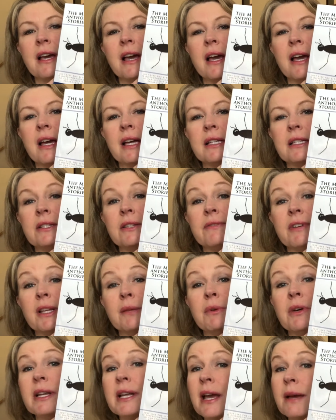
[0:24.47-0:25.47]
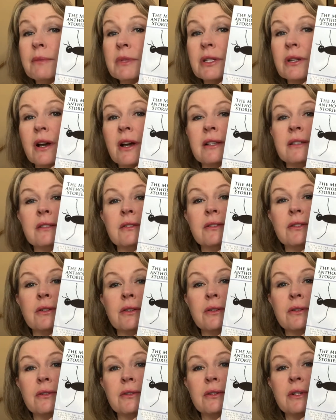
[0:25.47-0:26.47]
And it's available on Amazon,
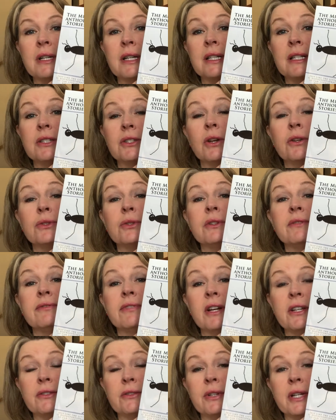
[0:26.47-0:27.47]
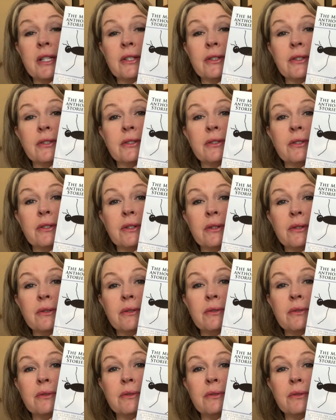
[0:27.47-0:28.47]
and it's also a fundraiser,
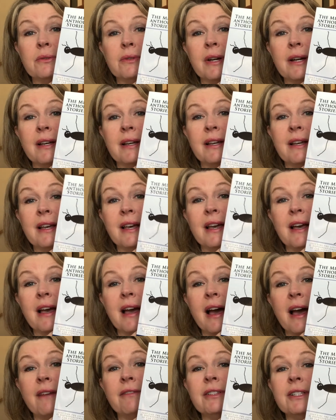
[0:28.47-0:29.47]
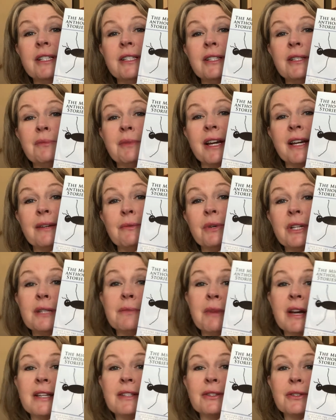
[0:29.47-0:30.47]
so have a listen to one of
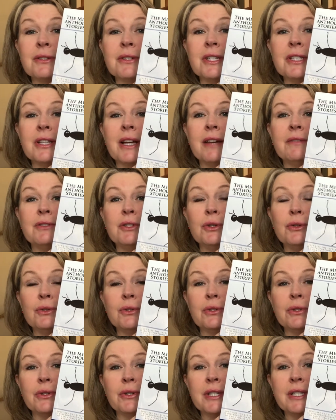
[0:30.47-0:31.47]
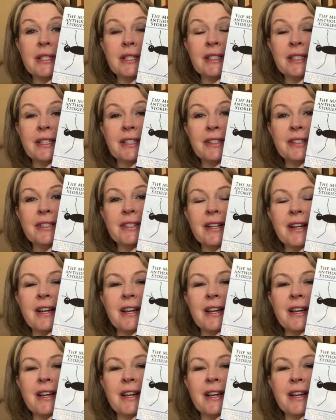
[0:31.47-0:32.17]
my stories. I have two stories in here.